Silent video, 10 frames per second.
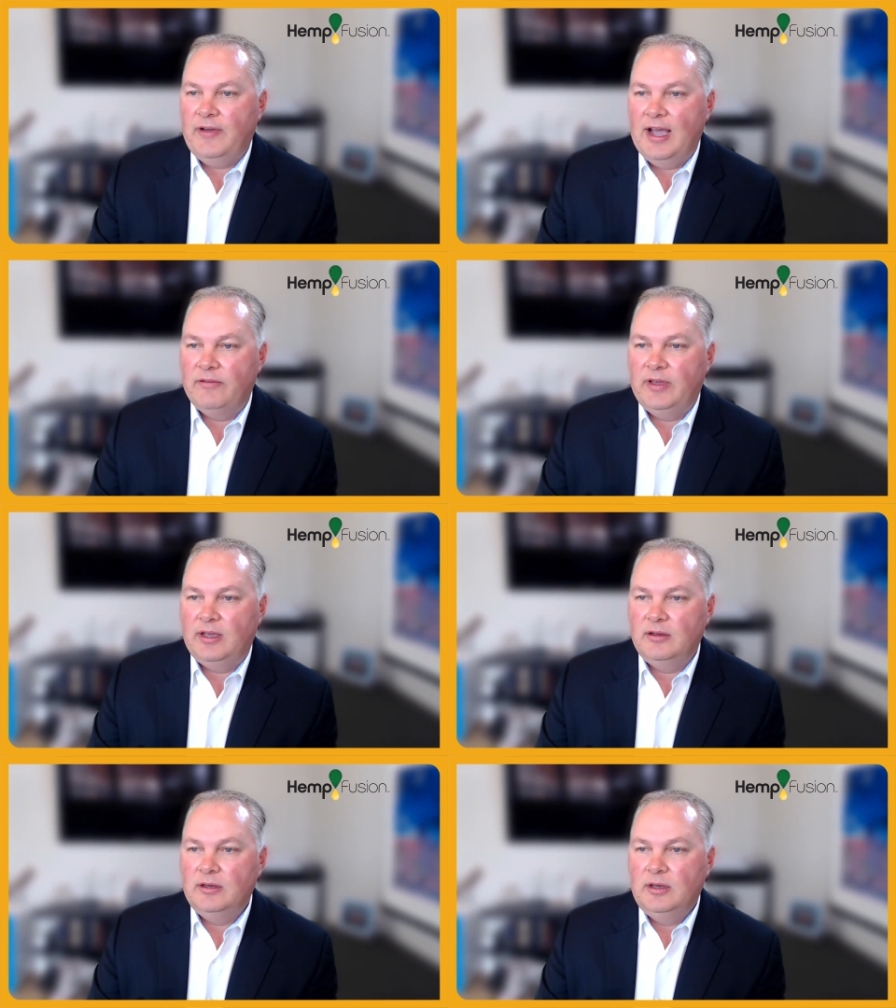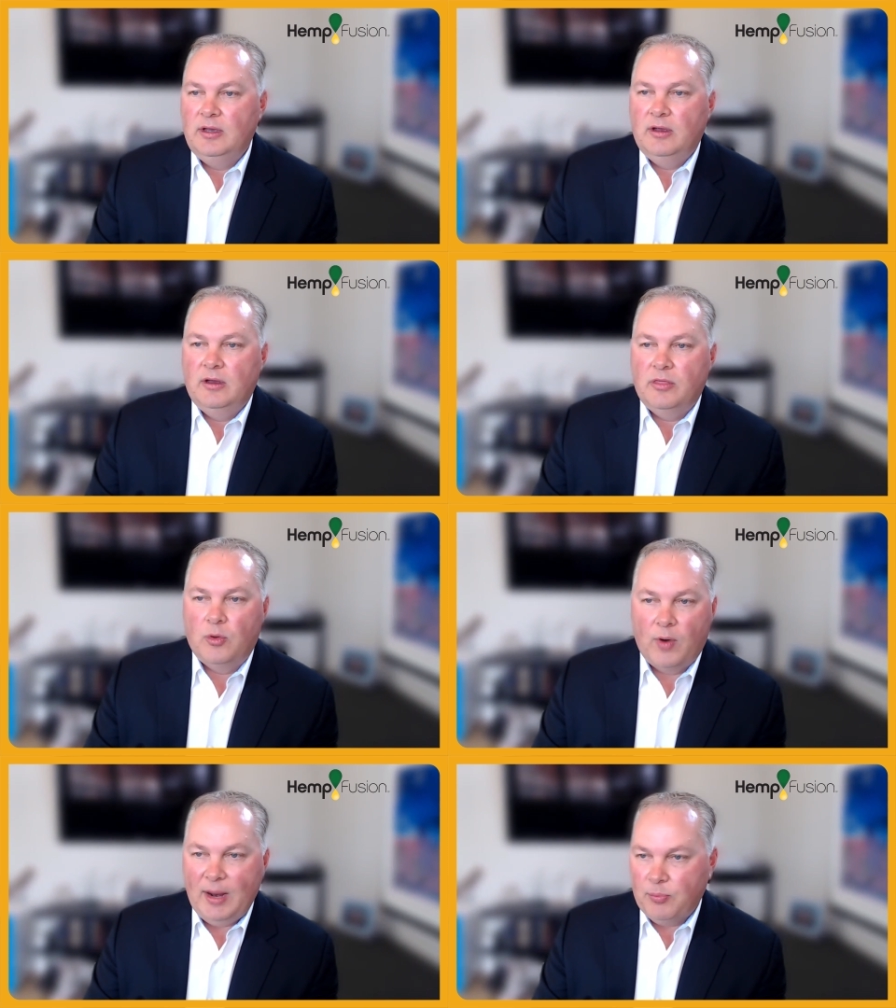of having
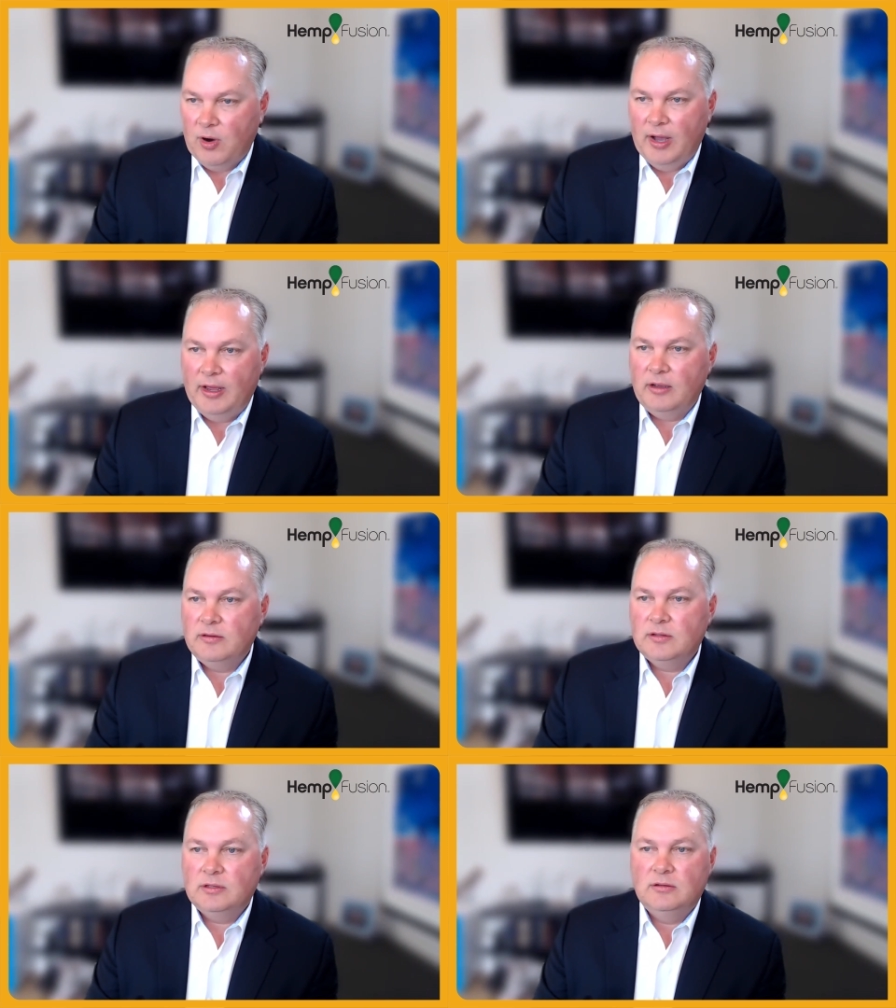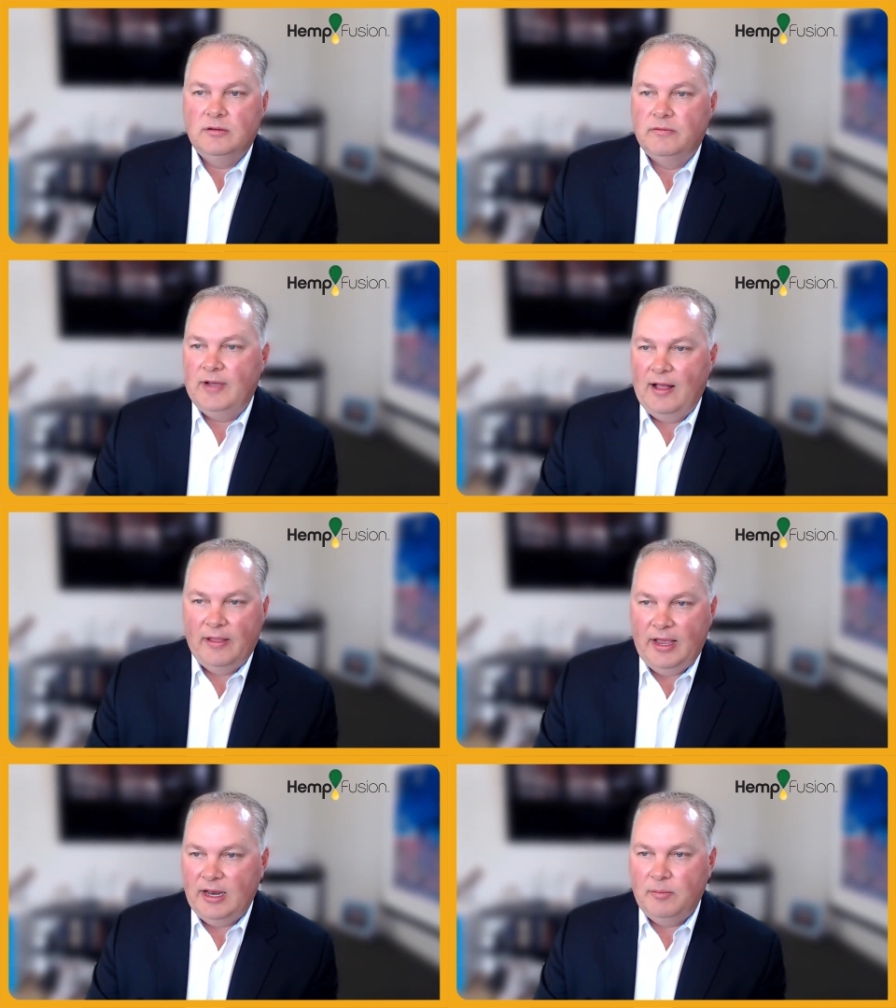the right products
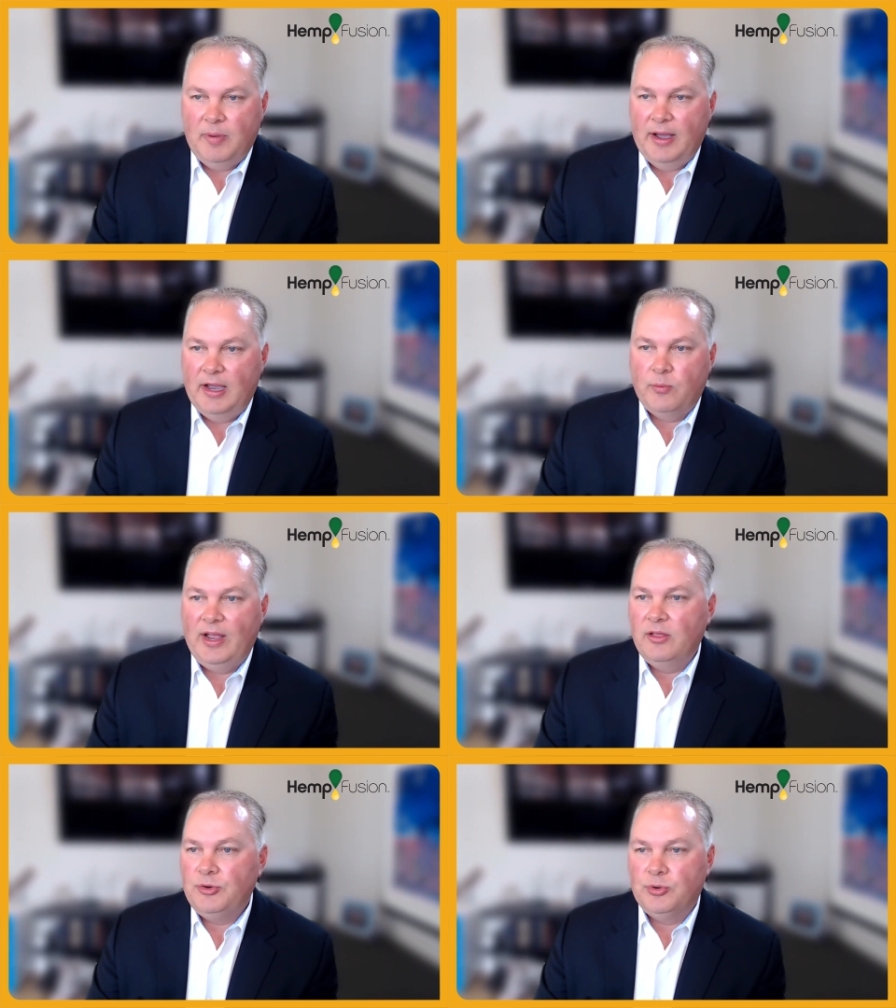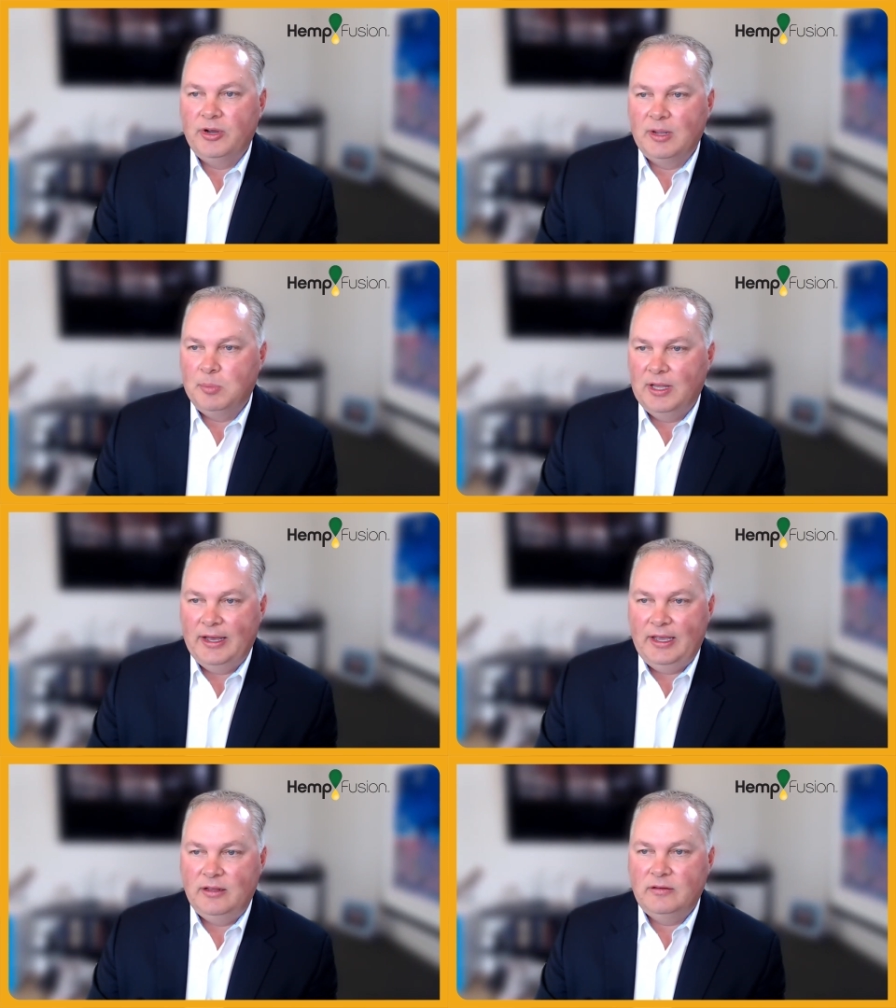validated by regulatory
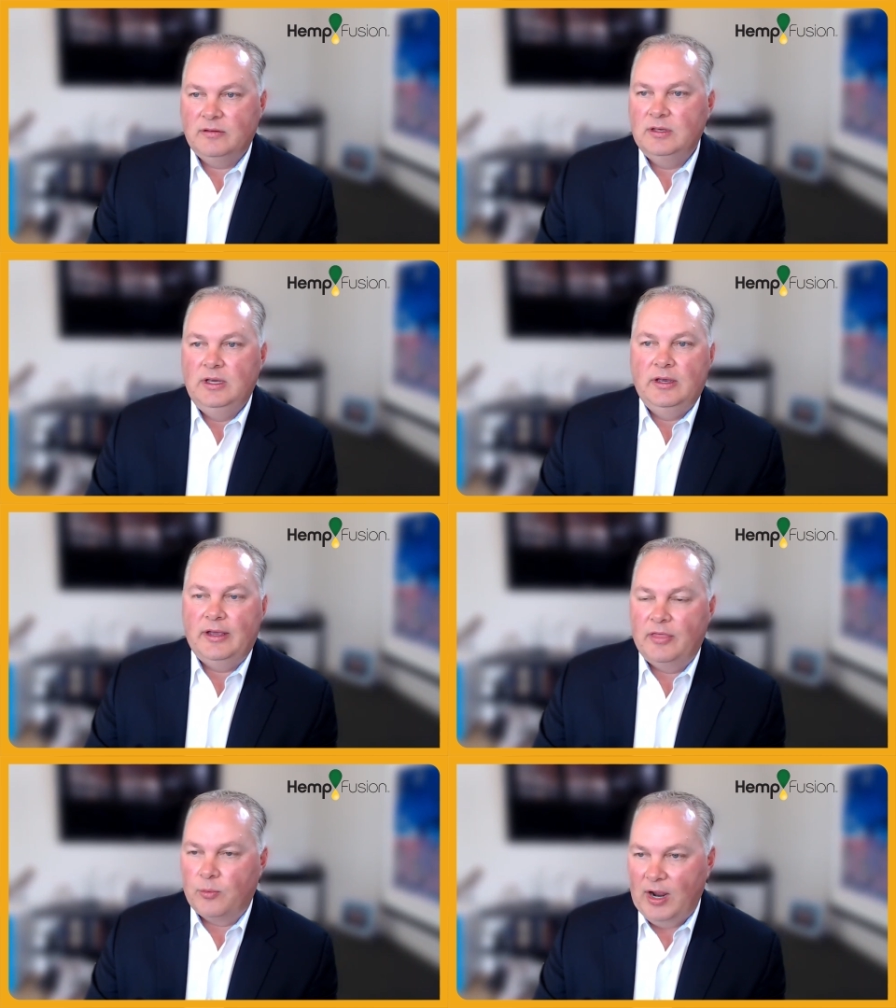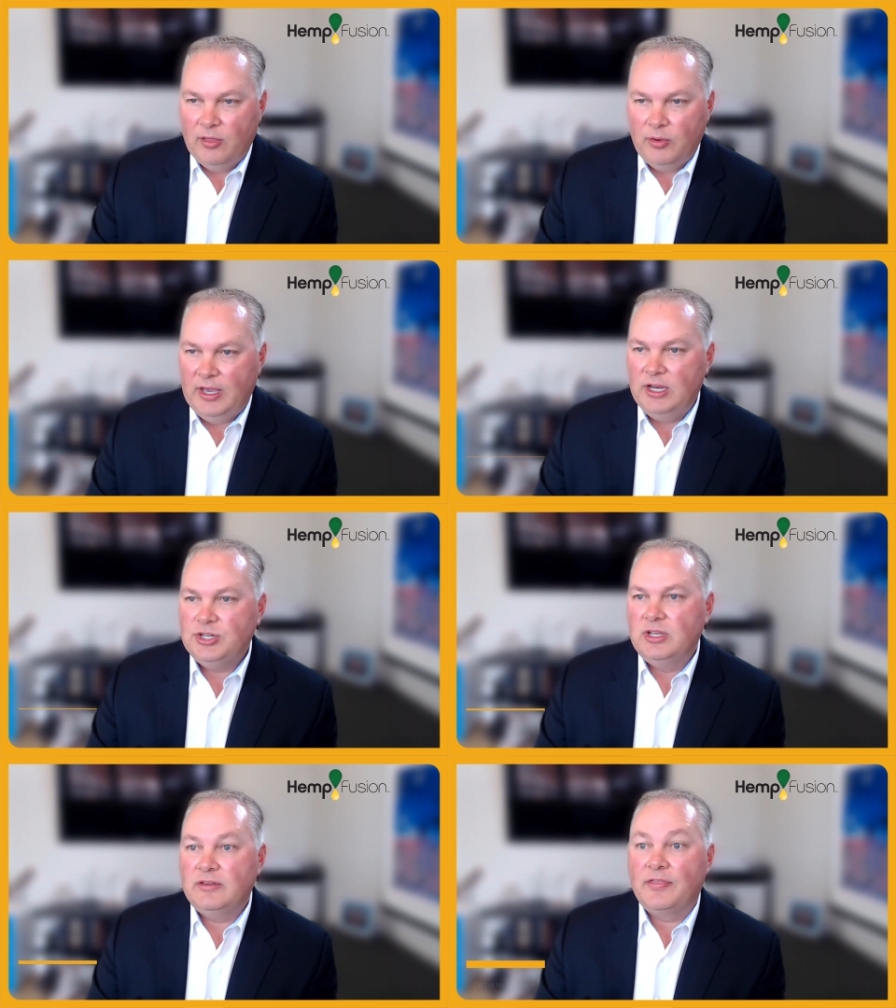compliance in the right
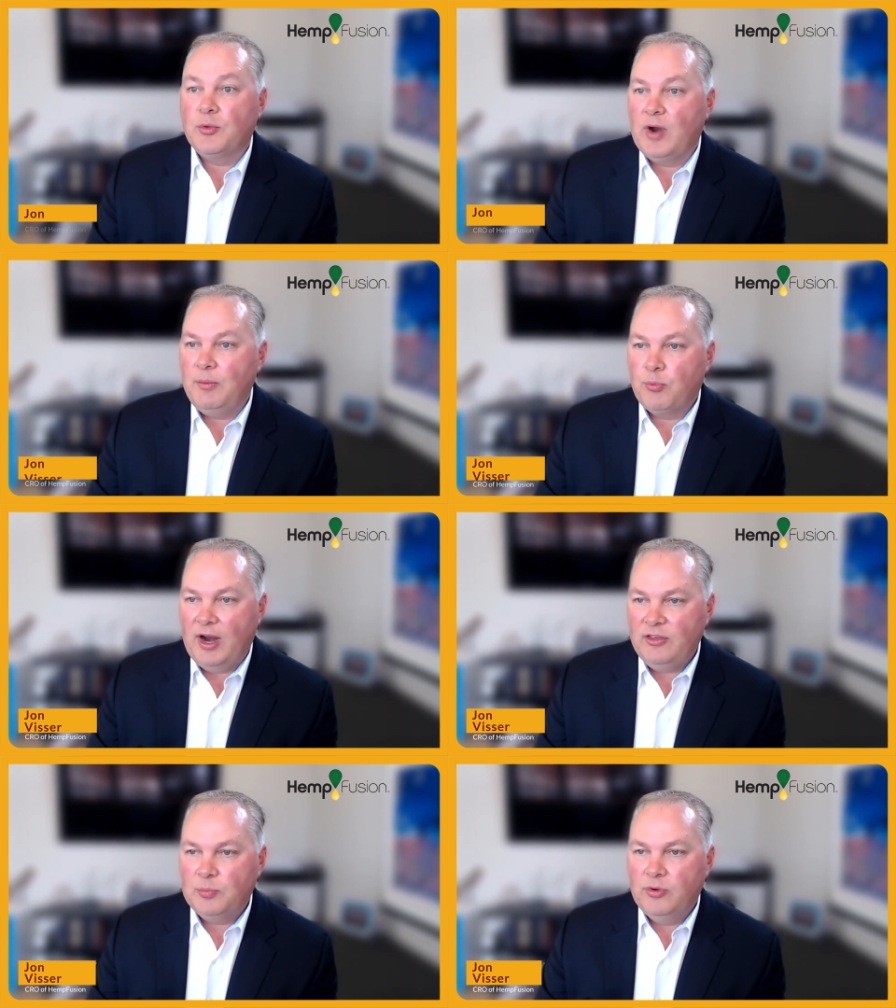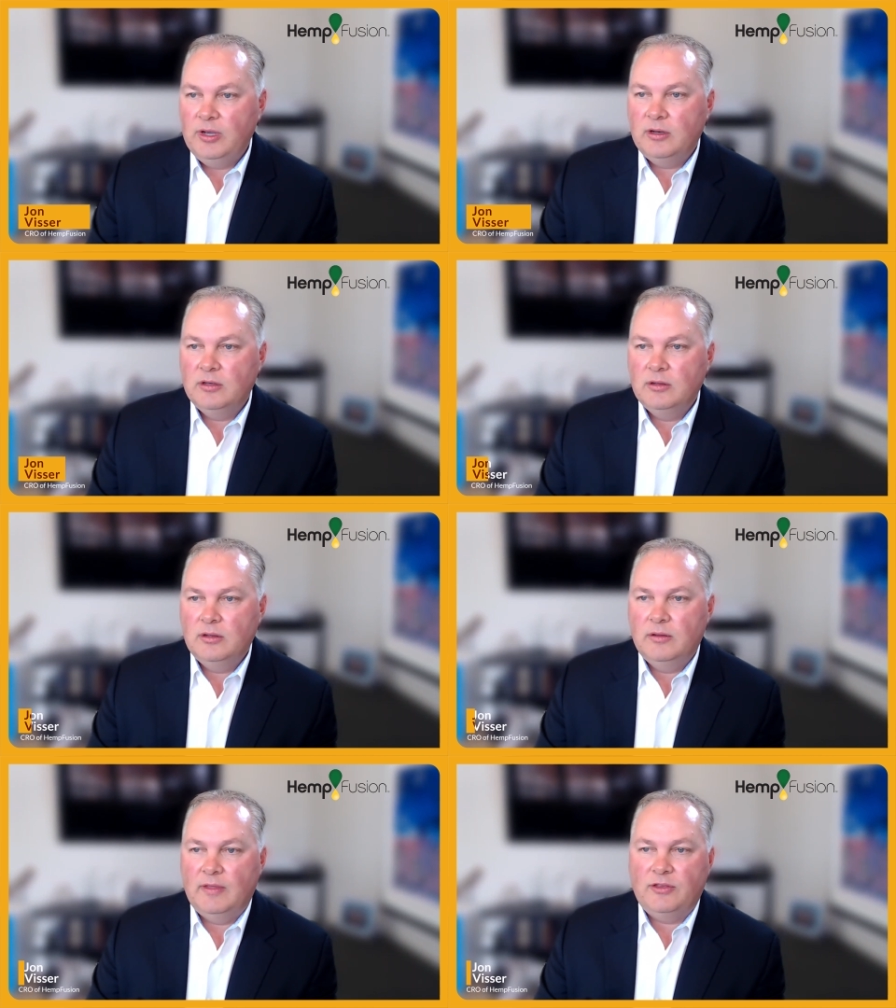locations at the right price point,
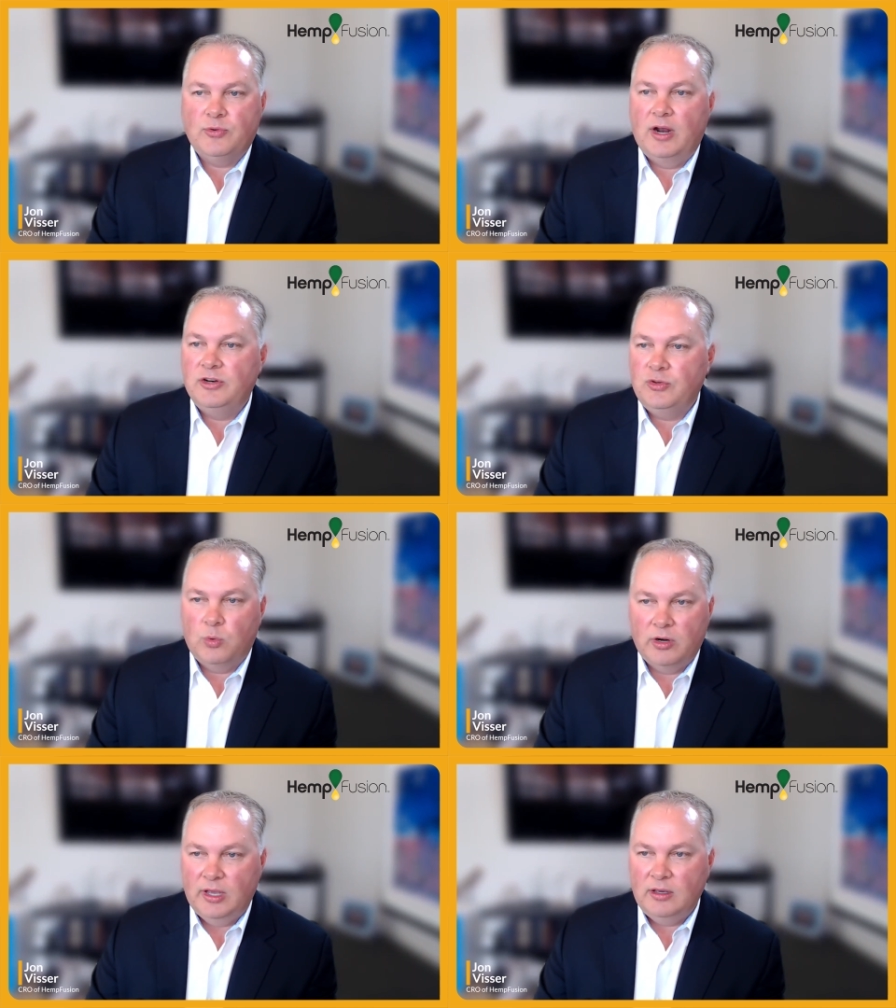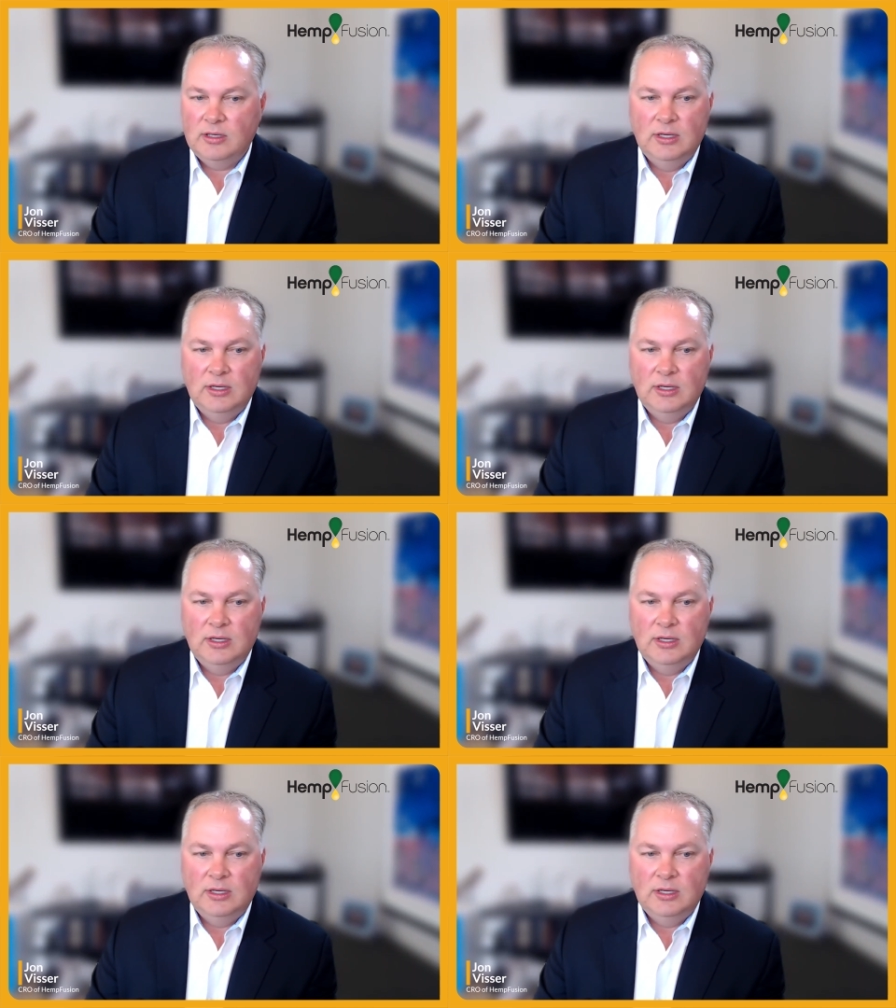that strategy is working.